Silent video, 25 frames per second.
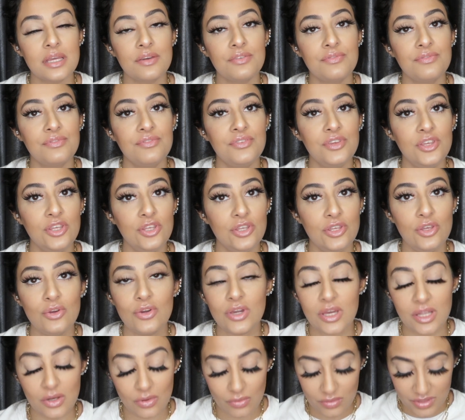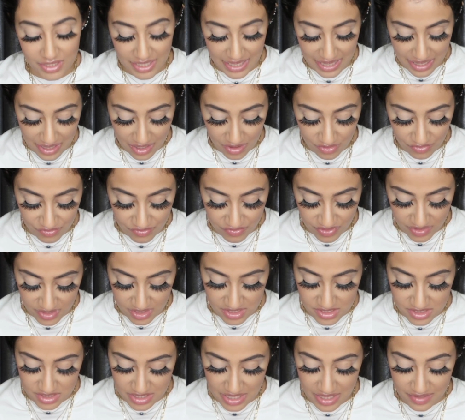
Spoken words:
If you can only have this,